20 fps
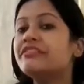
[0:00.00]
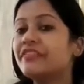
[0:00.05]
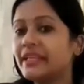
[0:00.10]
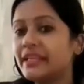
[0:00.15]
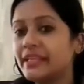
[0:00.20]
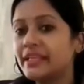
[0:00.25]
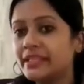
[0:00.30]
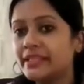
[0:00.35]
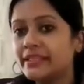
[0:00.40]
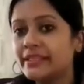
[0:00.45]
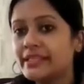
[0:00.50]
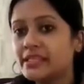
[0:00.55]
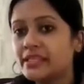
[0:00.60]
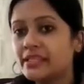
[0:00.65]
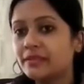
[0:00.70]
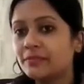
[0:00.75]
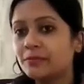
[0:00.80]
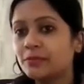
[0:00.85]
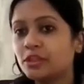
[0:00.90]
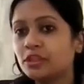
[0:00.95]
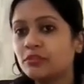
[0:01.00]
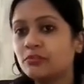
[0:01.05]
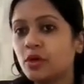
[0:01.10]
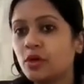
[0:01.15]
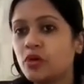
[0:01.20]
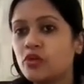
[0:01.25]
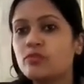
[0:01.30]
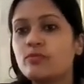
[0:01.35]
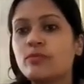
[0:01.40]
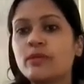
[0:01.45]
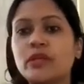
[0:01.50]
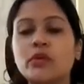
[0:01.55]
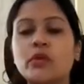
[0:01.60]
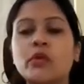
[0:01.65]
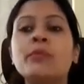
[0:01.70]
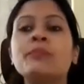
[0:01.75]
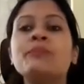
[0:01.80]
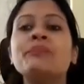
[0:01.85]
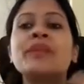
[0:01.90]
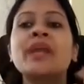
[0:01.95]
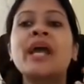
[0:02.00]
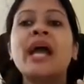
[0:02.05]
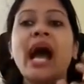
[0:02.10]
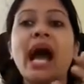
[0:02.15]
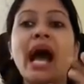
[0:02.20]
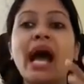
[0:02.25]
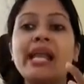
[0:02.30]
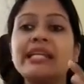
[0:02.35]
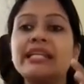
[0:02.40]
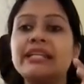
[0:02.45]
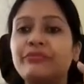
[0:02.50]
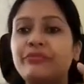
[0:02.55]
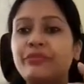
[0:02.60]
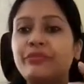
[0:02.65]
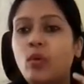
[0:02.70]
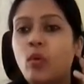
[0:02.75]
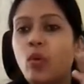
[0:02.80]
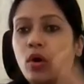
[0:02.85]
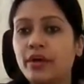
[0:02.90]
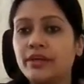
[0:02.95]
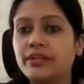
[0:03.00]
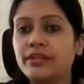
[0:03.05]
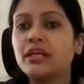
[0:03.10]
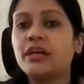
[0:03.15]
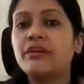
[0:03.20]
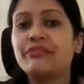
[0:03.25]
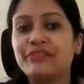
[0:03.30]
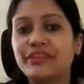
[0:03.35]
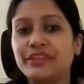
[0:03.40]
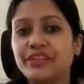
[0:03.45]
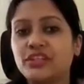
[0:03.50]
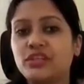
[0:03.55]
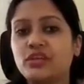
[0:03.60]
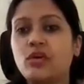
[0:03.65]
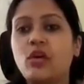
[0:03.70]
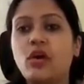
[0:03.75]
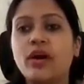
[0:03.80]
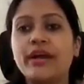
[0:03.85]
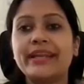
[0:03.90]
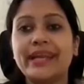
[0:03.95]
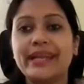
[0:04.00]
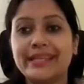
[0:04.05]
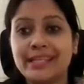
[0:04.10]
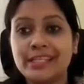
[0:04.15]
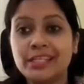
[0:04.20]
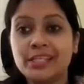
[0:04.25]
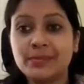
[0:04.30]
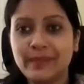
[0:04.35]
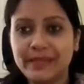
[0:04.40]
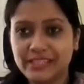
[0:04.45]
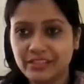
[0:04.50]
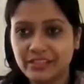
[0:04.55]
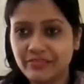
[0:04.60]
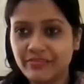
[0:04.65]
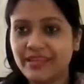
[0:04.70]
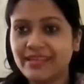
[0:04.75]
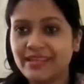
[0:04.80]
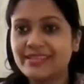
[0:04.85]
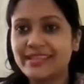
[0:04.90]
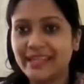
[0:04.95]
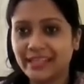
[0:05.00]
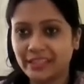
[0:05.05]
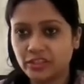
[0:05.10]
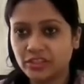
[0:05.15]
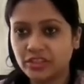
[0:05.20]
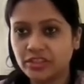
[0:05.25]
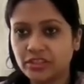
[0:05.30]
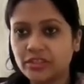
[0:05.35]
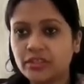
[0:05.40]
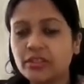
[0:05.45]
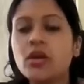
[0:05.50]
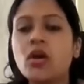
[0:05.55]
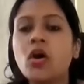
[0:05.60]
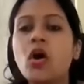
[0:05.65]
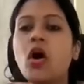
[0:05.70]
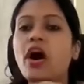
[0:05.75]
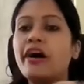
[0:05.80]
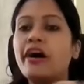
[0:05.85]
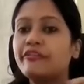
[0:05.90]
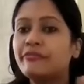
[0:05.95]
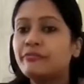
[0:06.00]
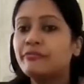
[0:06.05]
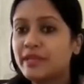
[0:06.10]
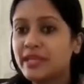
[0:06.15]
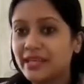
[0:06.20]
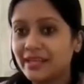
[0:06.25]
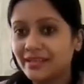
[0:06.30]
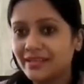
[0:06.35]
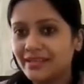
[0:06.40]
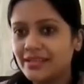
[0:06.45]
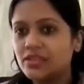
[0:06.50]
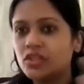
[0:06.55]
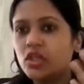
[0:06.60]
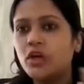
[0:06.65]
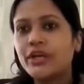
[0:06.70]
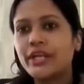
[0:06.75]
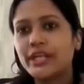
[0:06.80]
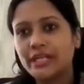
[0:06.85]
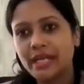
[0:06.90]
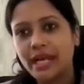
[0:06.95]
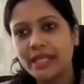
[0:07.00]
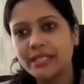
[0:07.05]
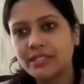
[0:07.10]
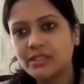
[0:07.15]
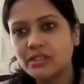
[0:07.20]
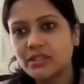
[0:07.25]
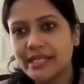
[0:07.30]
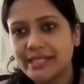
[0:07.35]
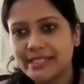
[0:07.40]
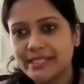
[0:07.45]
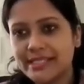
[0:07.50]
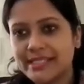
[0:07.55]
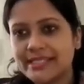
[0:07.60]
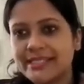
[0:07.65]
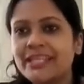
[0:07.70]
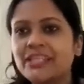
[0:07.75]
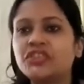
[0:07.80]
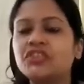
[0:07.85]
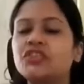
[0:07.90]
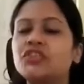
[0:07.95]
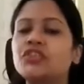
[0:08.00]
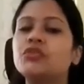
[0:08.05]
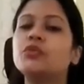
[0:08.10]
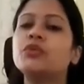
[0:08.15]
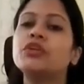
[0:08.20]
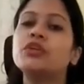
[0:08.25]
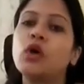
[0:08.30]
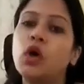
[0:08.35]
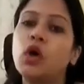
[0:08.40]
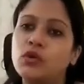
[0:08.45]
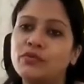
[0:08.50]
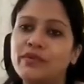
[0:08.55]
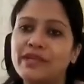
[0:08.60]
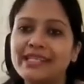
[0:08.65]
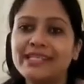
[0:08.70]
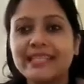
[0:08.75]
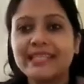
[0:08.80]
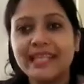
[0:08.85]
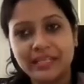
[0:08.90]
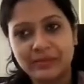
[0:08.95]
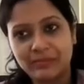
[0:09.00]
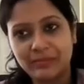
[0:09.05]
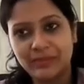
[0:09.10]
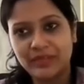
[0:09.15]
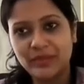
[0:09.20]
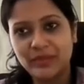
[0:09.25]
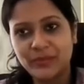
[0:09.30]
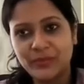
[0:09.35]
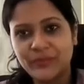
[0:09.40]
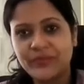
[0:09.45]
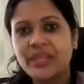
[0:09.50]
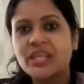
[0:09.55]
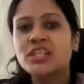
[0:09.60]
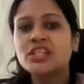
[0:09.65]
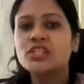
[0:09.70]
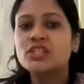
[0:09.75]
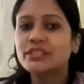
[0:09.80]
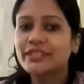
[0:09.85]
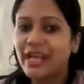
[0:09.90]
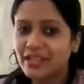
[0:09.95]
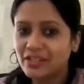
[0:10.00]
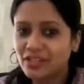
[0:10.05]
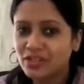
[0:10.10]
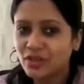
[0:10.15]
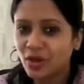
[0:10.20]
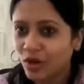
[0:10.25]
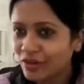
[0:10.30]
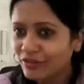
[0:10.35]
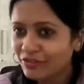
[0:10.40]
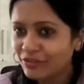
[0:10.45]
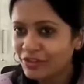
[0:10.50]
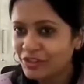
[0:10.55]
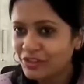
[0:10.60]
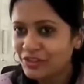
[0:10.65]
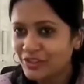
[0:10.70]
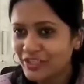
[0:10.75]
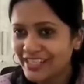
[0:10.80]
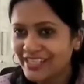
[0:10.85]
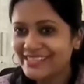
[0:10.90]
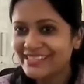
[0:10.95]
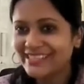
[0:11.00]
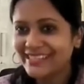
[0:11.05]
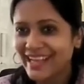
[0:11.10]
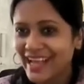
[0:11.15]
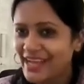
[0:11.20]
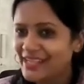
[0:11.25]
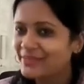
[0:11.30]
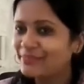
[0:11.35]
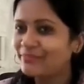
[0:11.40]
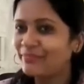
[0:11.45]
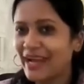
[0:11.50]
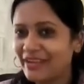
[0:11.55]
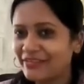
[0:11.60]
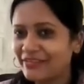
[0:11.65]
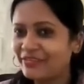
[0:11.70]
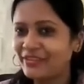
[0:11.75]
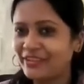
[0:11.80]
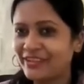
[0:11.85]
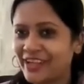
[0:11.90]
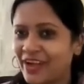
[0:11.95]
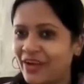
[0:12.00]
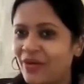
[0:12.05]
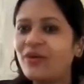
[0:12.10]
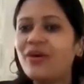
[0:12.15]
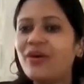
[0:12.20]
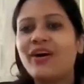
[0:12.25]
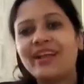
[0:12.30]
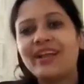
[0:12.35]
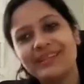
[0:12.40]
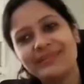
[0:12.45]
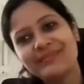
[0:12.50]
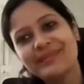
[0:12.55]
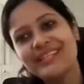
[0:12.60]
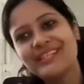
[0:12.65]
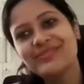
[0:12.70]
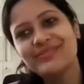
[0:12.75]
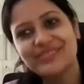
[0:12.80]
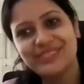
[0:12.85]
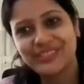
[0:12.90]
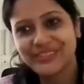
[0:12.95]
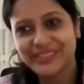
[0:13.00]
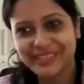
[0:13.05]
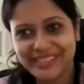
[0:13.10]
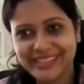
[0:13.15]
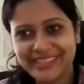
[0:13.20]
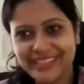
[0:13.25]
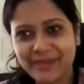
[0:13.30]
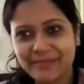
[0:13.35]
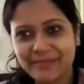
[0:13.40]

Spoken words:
given in the description box below. And if you want a video on any specific section of BNS or any other legislation, you can always let me know. So that's all for today's class. Bye for now. All the best for your